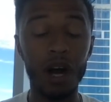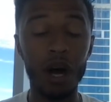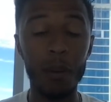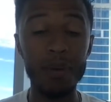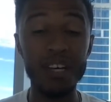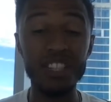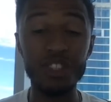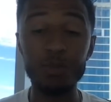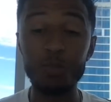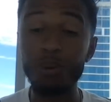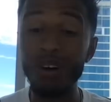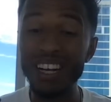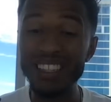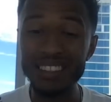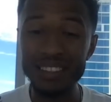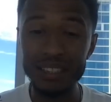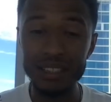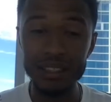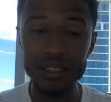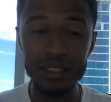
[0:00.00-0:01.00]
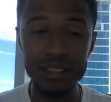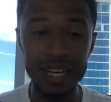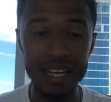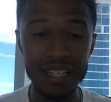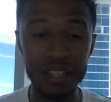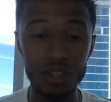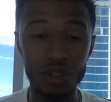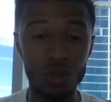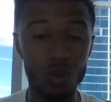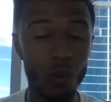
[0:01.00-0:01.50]
his presence and
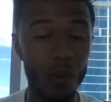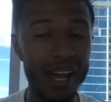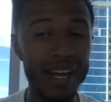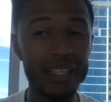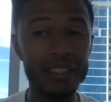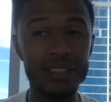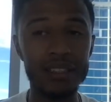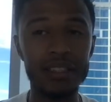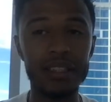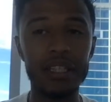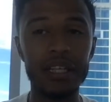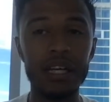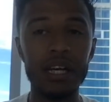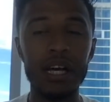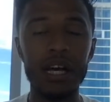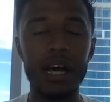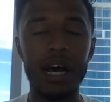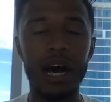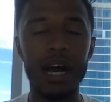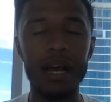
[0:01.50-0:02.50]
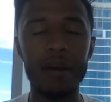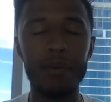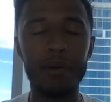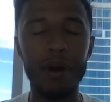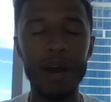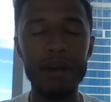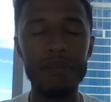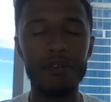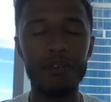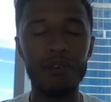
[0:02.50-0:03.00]
his grace. I am
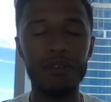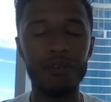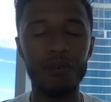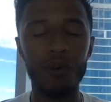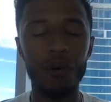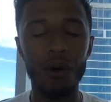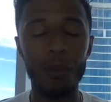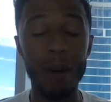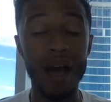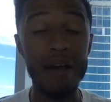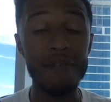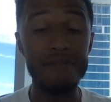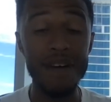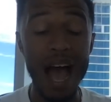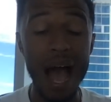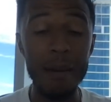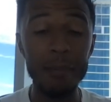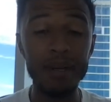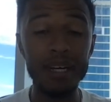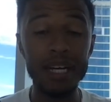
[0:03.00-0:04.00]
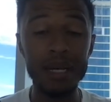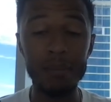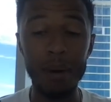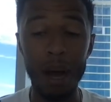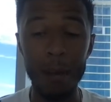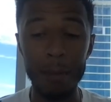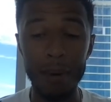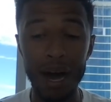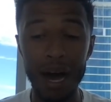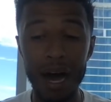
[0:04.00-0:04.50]
grateful for my family,
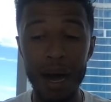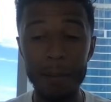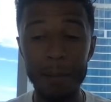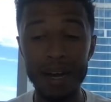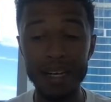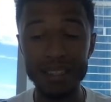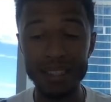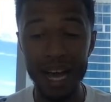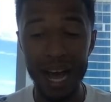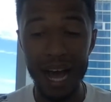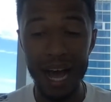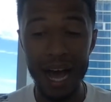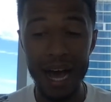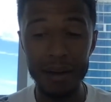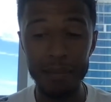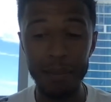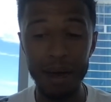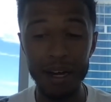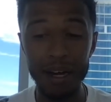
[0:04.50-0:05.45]
my mom, my dad, my